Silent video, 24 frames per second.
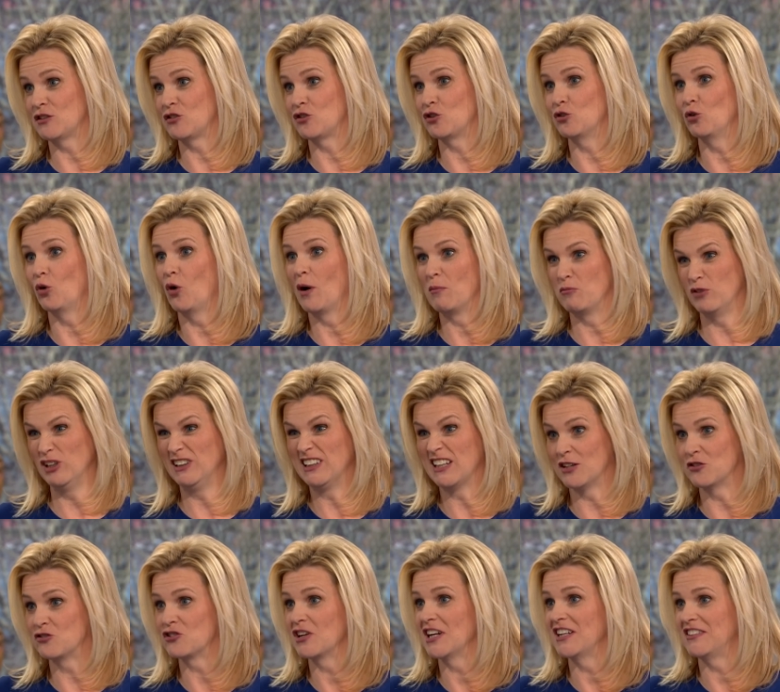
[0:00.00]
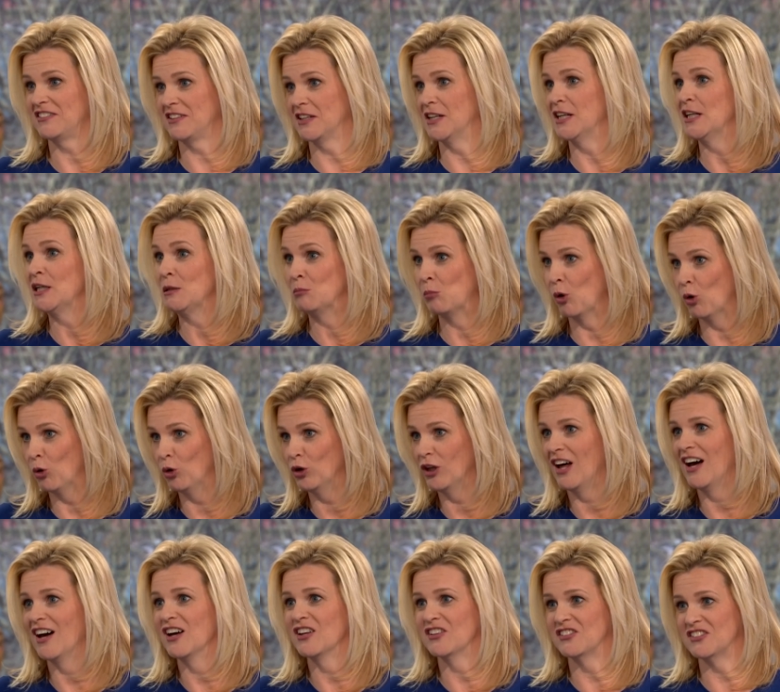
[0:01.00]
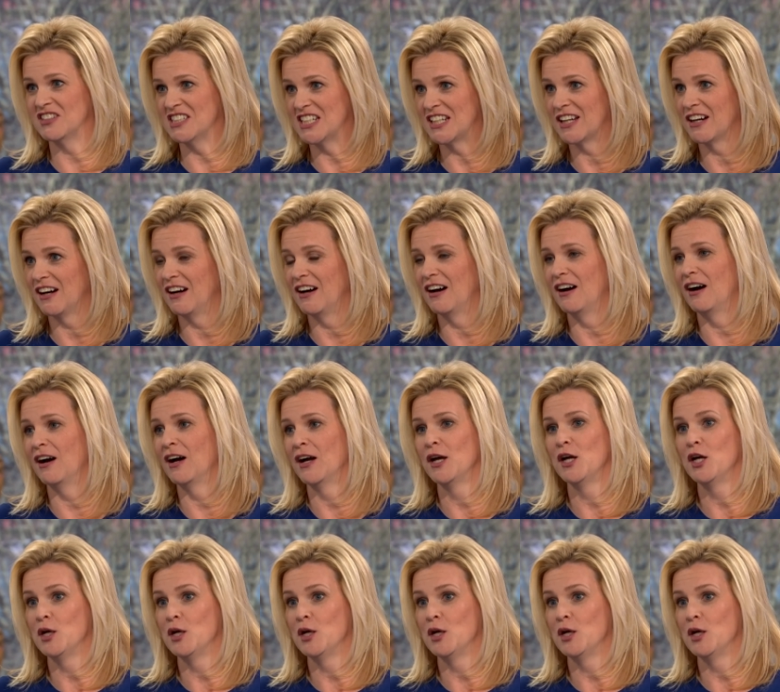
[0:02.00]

Yeah. So I'm really interested in Ebola, Zika,